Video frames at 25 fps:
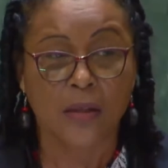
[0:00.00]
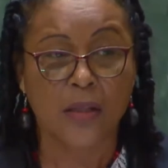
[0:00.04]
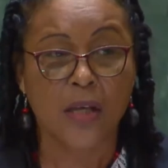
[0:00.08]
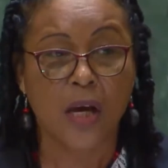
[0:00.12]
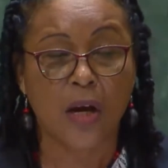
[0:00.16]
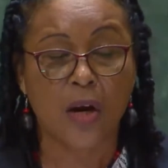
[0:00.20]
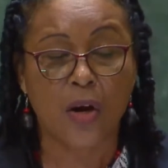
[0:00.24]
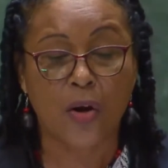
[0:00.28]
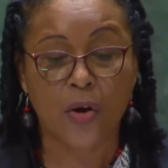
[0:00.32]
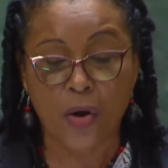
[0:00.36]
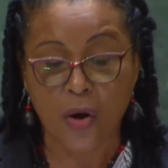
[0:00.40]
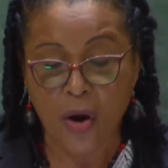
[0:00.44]

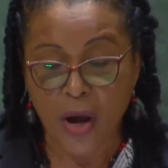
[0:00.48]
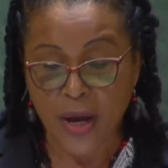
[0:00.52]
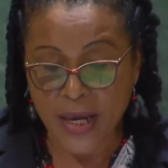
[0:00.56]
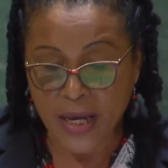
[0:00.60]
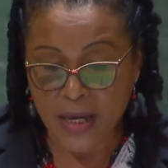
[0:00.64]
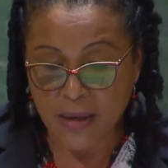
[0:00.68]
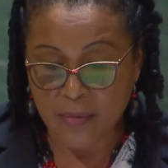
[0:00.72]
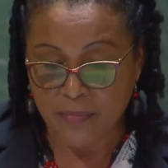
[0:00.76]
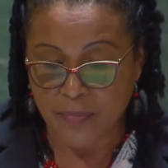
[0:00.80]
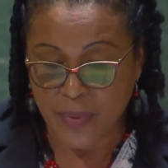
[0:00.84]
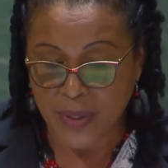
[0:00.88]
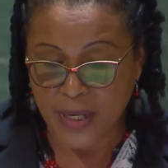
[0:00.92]
the
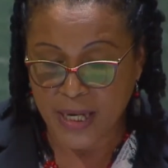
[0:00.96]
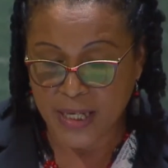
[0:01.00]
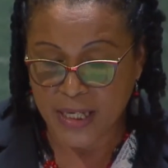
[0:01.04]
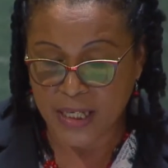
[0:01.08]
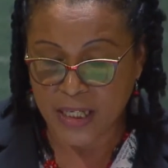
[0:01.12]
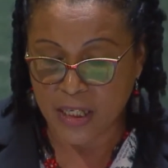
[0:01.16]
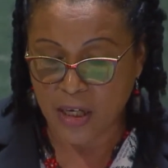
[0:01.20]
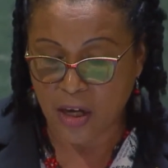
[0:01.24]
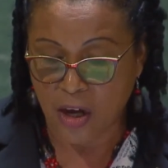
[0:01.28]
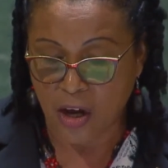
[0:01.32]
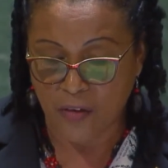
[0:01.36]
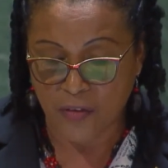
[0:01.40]
growing
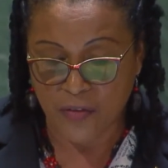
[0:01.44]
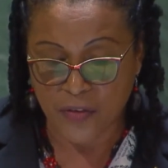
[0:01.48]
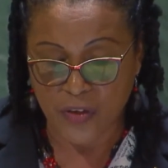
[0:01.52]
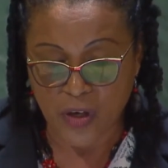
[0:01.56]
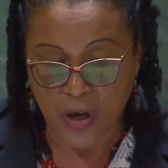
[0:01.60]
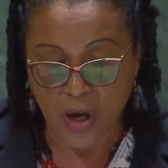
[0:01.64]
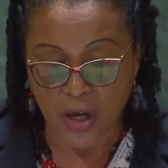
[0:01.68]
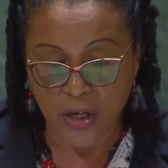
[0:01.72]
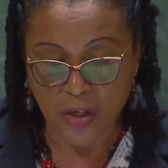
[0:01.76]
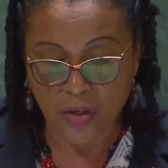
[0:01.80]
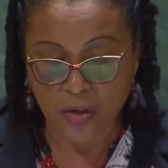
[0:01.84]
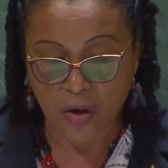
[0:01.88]
burden of
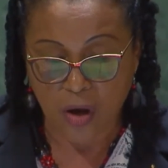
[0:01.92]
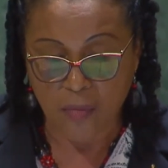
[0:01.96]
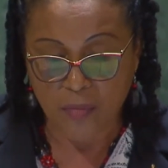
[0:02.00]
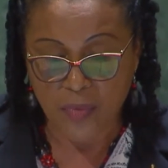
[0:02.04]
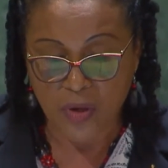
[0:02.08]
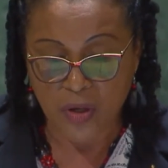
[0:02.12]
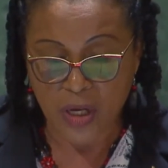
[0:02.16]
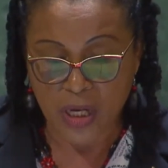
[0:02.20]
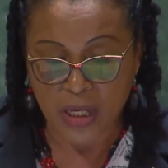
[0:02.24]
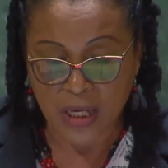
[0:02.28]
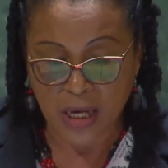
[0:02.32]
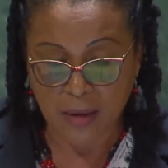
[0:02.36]

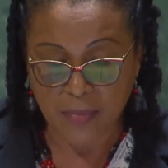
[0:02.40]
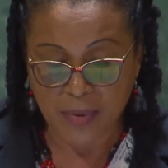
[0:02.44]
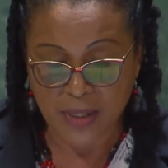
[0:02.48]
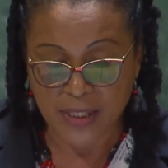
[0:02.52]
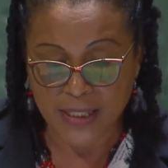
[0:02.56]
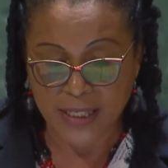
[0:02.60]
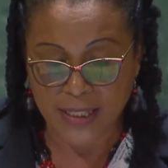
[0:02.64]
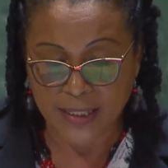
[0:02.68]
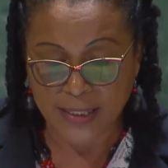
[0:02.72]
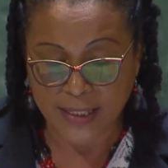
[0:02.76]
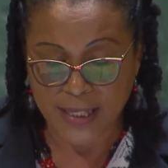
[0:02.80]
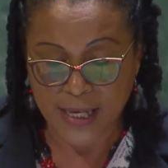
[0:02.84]

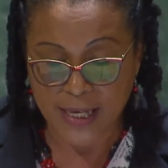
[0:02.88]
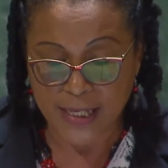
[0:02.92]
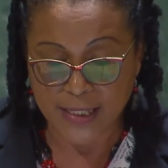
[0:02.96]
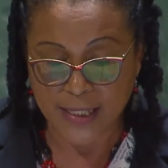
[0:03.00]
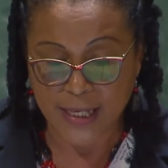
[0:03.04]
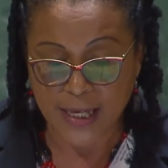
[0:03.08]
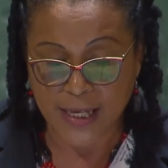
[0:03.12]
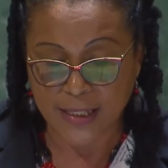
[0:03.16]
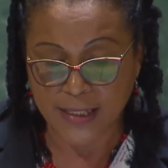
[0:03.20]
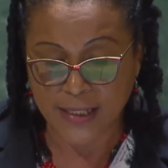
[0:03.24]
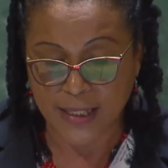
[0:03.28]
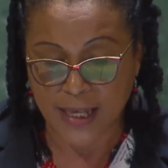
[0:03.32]
non-communicable
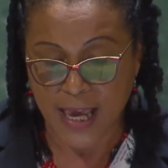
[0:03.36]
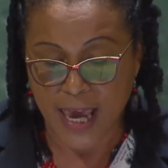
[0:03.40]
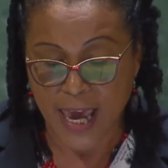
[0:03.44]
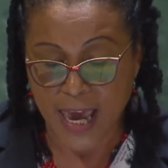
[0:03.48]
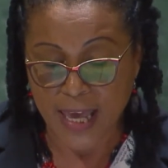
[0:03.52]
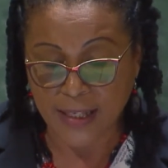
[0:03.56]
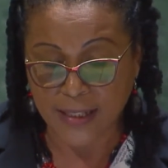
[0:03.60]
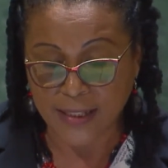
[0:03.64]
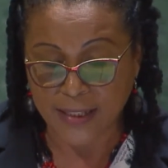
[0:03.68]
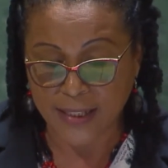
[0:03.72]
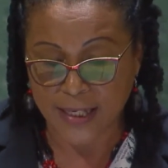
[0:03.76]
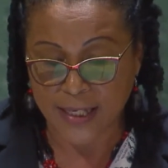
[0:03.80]
diseases,
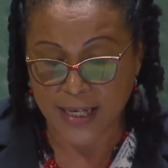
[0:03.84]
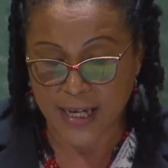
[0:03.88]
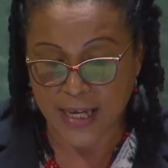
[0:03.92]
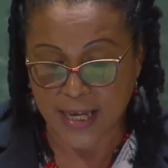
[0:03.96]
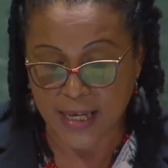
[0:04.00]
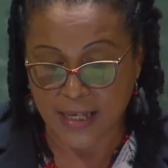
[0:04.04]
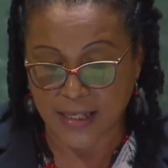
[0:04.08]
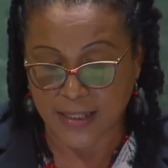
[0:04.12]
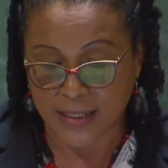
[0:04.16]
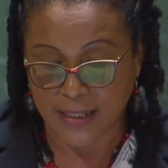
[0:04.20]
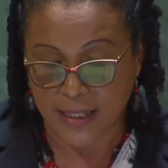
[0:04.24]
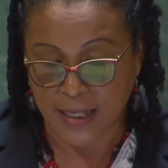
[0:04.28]

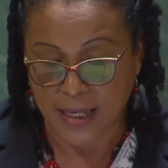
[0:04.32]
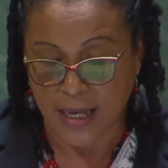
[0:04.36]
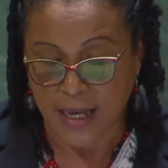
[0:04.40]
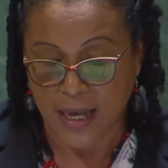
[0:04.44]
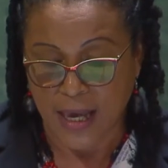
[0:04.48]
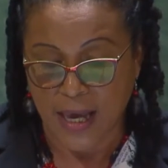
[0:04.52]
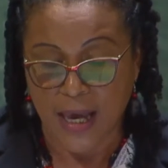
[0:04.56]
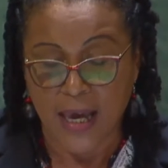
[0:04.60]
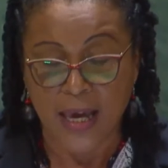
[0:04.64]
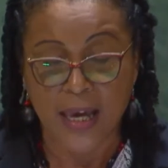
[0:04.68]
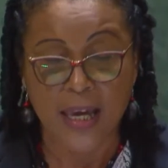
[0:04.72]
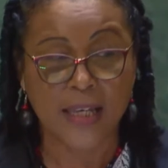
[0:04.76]
NCDs,
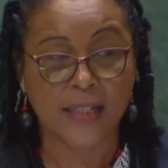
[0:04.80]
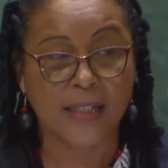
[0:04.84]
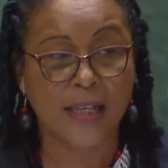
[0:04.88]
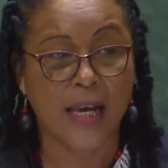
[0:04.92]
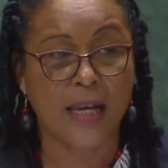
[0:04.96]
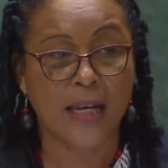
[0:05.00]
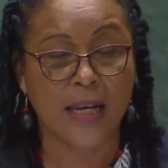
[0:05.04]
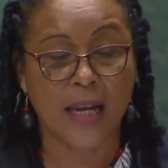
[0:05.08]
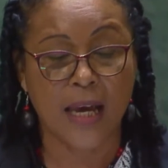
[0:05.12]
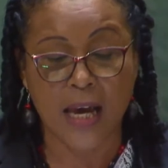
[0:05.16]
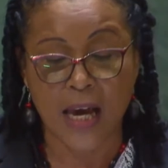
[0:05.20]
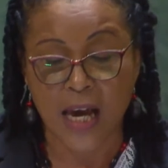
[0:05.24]
is
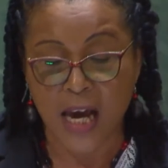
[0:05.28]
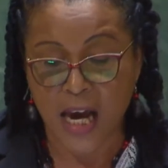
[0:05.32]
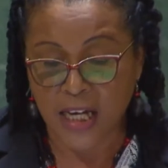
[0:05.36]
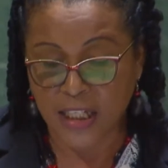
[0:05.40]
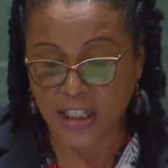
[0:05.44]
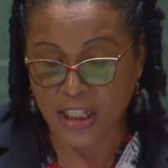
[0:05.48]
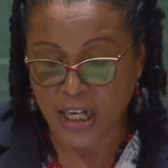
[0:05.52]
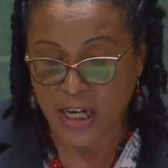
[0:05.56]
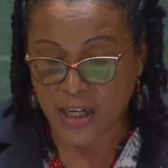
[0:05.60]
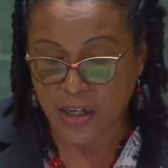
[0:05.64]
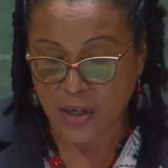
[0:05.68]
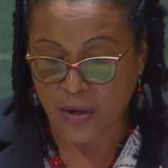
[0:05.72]
an
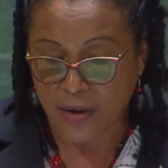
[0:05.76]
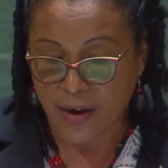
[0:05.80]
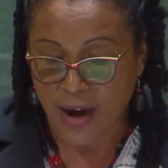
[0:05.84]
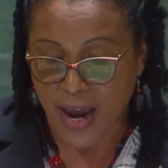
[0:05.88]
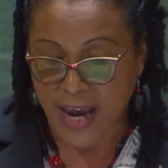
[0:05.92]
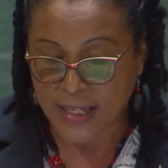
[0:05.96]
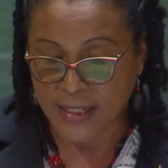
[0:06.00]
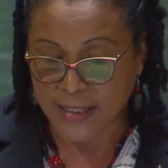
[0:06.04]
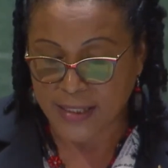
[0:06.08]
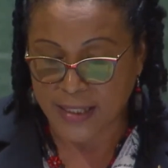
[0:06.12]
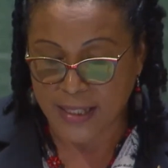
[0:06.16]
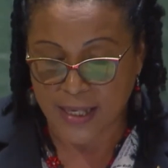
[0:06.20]
urgent
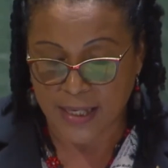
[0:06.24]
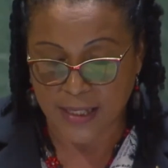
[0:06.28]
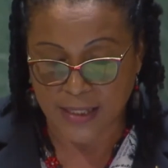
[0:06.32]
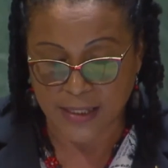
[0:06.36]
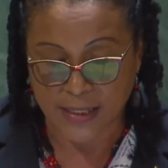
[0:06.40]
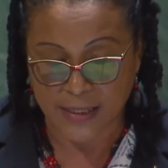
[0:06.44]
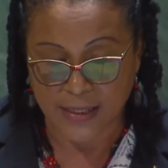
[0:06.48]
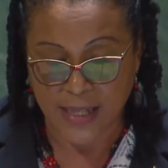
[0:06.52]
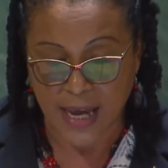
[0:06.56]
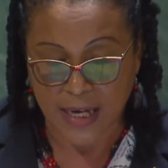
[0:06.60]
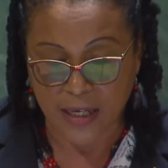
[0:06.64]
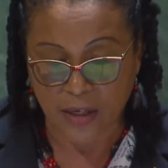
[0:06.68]

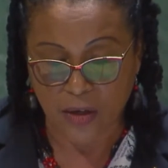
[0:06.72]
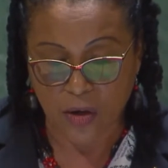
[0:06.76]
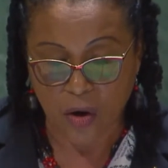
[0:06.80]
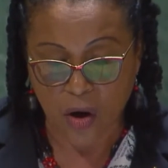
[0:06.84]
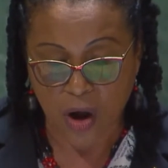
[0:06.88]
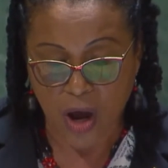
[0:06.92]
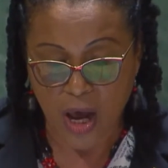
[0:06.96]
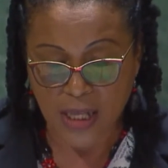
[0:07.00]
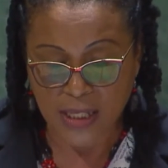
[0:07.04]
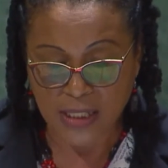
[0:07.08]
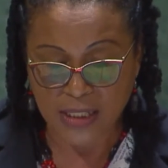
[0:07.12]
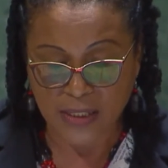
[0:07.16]
crisis that
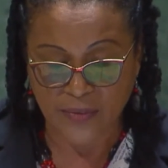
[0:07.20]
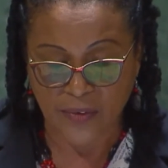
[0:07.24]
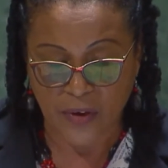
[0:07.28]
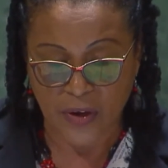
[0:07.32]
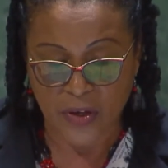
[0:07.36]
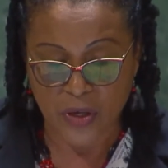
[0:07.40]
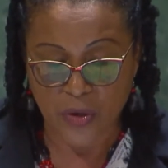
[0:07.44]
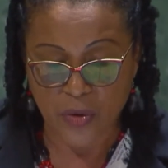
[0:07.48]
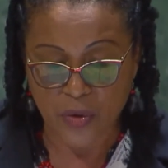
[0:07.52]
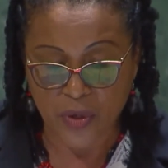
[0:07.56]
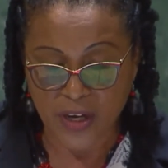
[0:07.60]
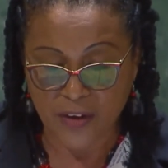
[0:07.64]
calls for
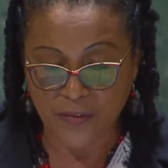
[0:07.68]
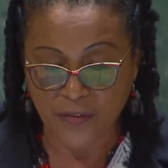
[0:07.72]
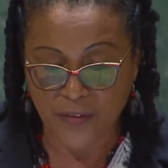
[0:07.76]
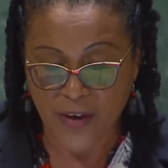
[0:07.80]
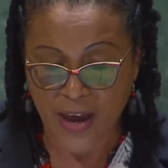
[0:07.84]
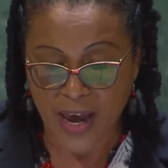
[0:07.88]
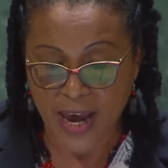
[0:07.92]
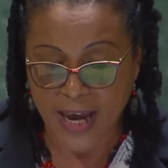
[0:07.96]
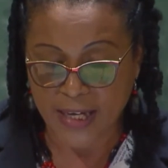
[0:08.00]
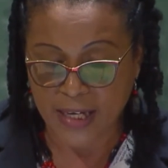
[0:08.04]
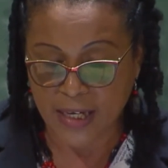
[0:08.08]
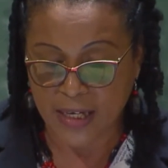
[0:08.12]

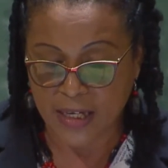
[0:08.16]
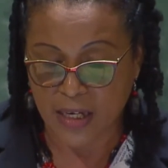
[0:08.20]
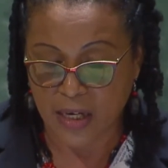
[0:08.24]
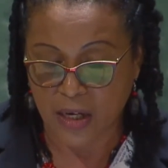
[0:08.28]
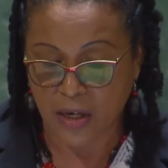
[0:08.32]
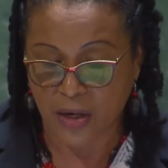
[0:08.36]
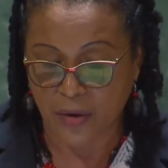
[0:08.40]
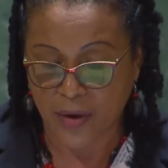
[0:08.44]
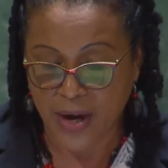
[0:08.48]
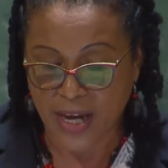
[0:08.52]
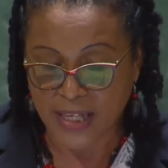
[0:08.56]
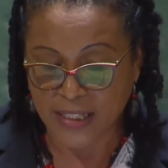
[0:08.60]
unified and
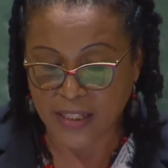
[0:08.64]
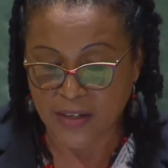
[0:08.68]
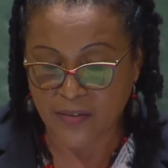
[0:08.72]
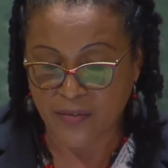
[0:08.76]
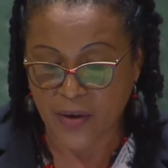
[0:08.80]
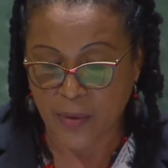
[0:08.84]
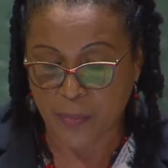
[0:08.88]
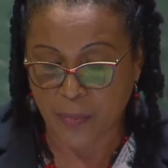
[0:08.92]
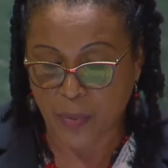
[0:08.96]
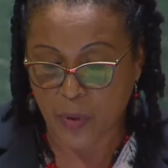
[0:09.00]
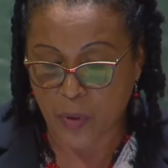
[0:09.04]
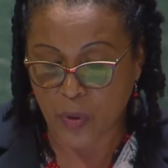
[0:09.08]
aggressive
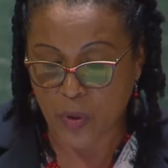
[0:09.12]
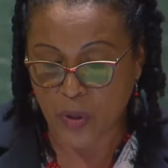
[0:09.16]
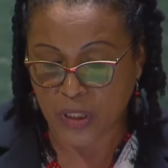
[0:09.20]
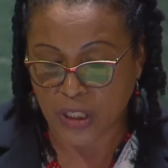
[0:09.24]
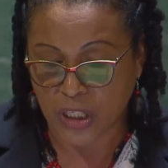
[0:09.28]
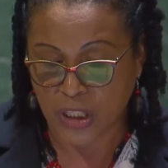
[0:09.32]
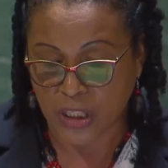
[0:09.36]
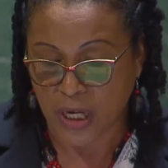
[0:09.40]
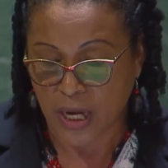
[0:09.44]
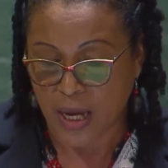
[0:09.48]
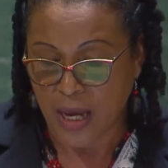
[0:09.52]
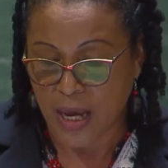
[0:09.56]

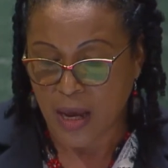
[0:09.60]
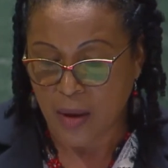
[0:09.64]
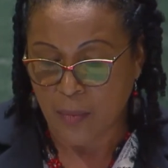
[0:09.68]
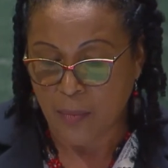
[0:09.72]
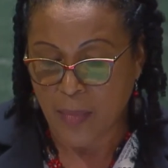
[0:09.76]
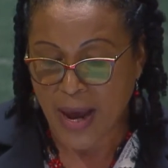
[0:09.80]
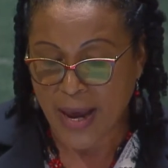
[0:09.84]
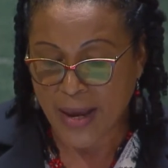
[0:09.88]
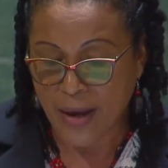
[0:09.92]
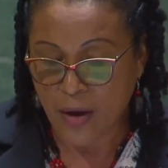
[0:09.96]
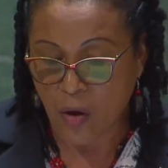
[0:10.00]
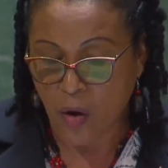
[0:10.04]
approach
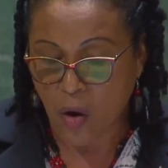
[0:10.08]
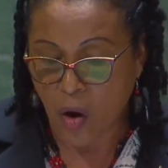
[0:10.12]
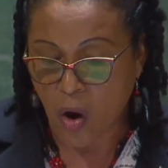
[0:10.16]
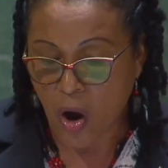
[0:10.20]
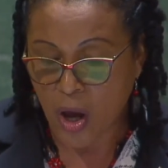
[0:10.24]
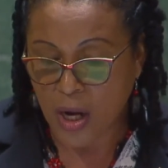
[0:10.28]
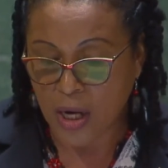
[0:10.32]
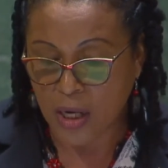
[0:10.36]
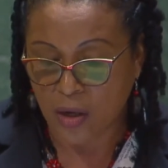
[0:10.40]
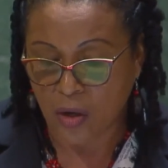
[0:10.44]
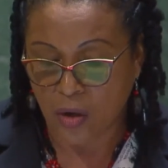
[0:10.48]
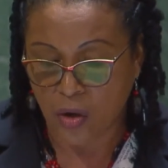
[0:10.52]
by
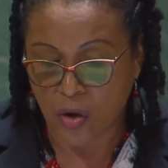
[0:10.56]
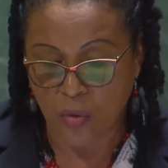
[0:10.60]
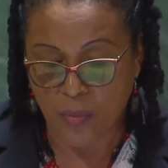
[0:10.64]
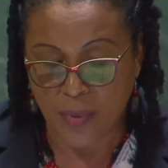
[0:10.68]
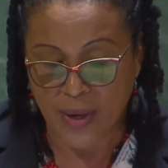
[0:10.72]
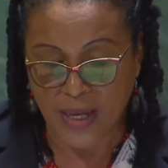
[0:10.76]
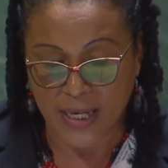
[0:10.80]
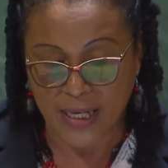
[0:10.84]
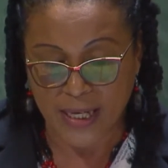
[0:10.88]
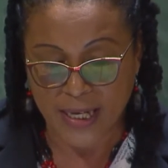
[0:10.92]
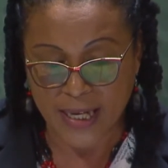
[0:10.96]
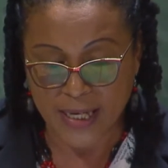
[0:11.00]
all
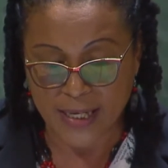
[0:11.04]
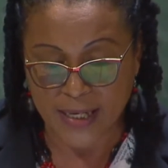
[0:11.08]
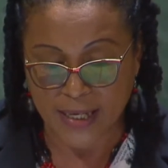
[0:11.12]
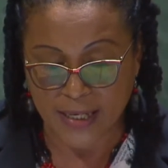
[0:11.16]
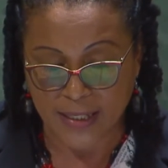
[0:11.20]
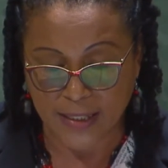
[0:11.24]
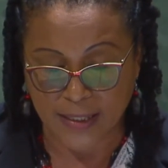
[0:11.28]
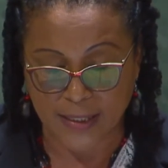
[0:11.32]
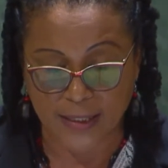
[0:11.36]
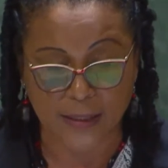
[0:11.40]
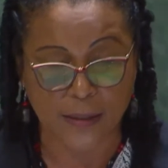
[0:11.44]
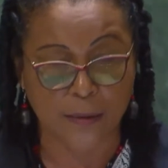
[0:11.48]
global
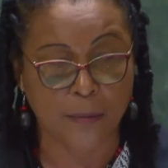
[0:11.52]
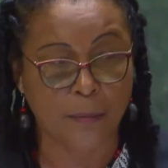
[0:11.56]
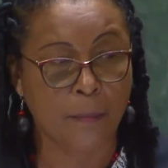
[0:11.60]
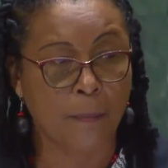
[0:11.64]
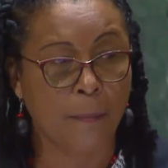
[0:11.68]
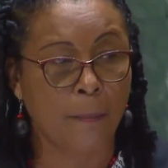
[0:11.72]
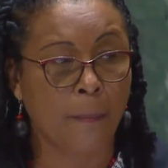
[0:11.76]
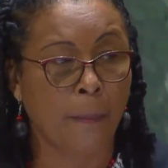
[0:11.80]
leaders.